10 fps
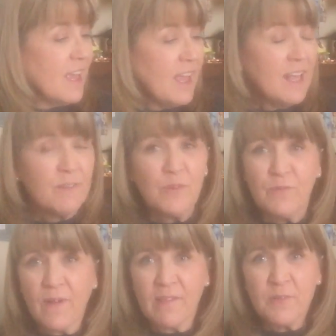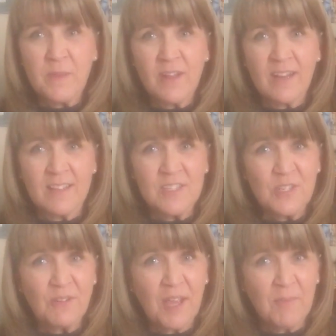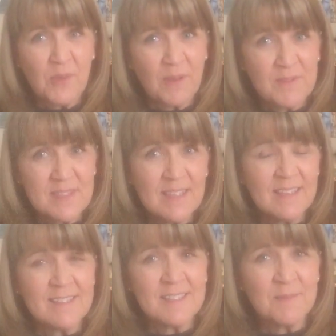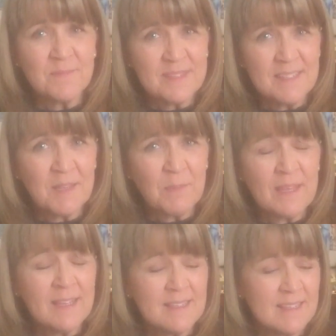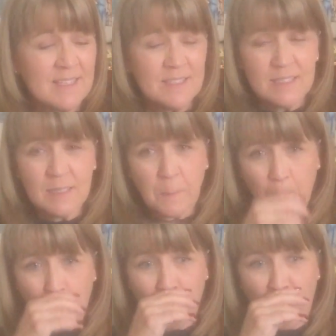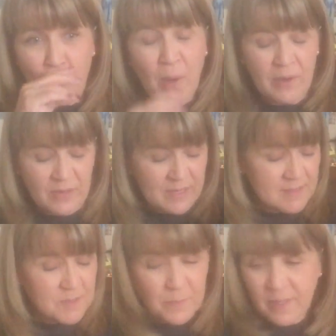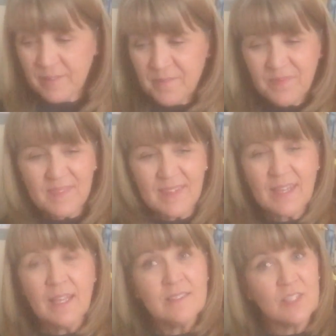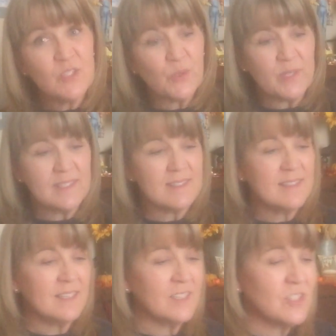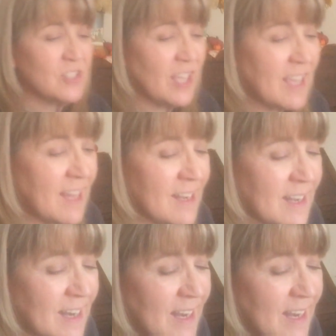And if you follow me on Instagram, you have seen some sneak peeks into my progress. But it's a joy to stitch. And